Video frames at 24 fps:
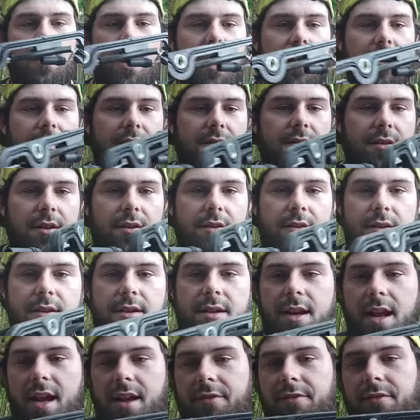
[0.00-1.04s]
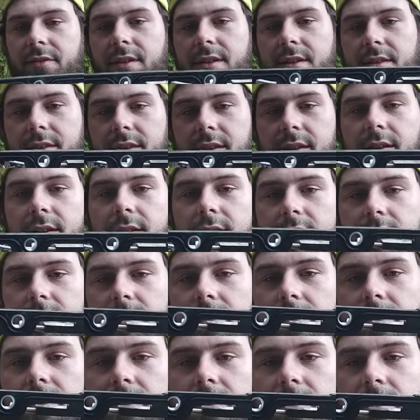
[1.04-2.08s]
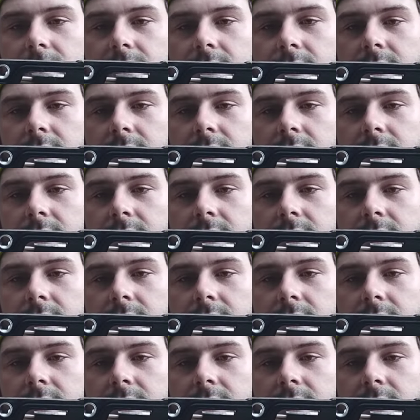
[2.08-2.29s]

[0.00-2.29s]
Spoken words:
wires are definitely thicker on here.